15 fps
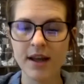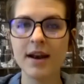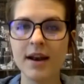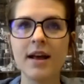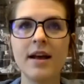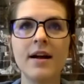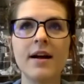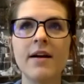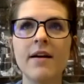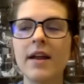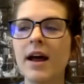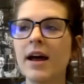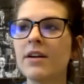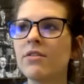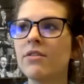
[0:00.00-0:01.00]
And, and
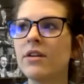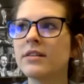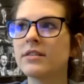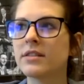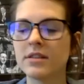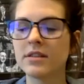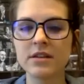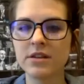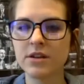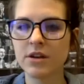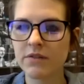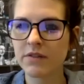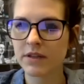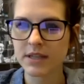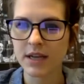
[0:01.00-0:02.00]
I don't necessarily know
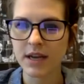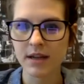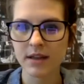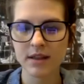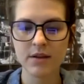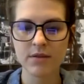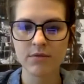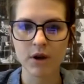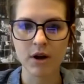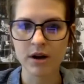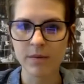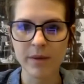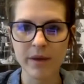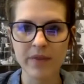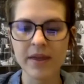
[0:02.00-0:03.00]
if there's anything wrong
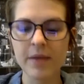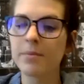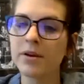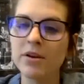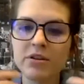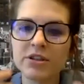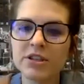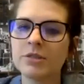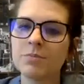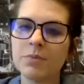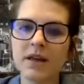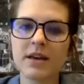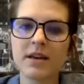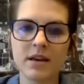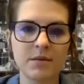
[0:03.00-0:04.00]
about that, but you're just
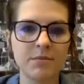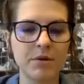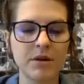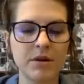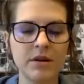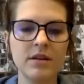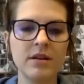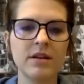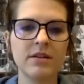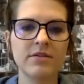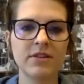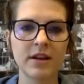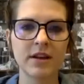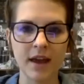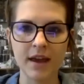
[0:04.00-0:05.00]
playing a completely
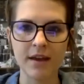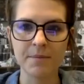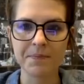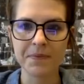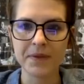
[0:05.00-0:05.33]
different game.